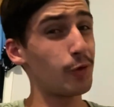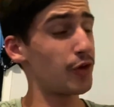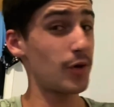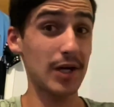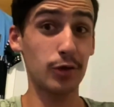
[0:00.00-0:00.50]

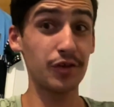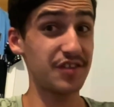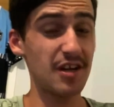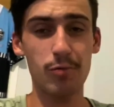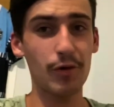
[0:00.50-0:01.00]
although I could
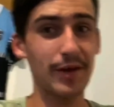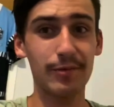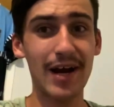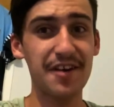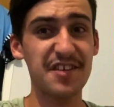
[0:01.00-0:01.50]
see a world where the
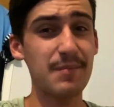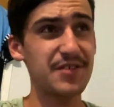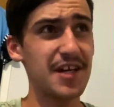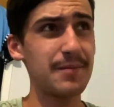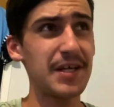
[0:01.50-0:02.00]
Raiders
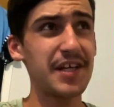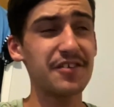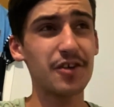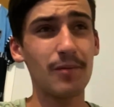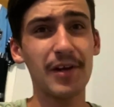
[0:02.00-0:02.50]
upset them here,
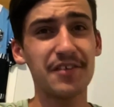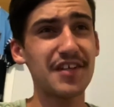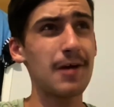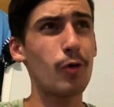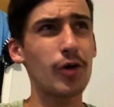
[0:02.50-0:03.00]
so I'm going to
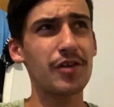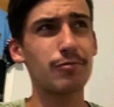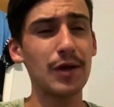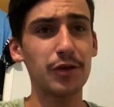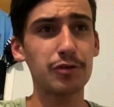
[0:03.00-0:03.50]
say Warriors
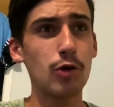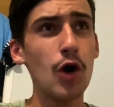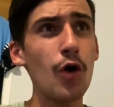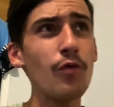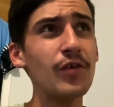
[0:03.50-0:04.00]

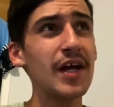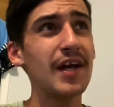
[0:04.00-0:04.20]
1-12,